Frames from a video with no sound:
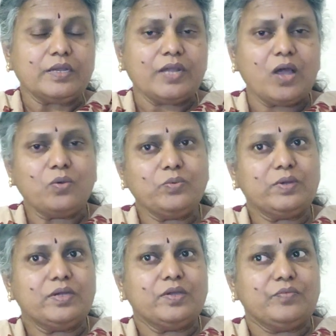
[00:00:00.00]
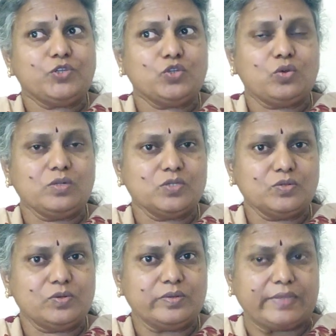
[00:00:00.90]
Now, we should
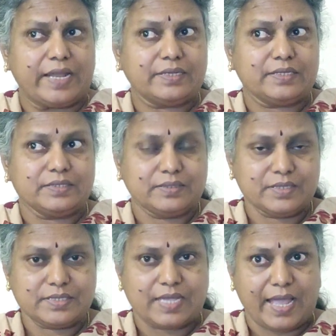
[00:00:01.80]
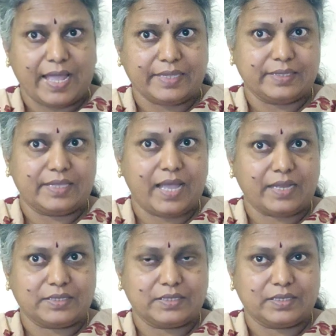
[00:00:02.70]
also know that this and
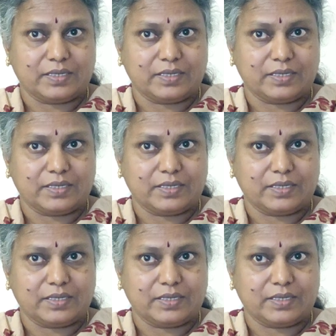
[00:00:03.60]
that,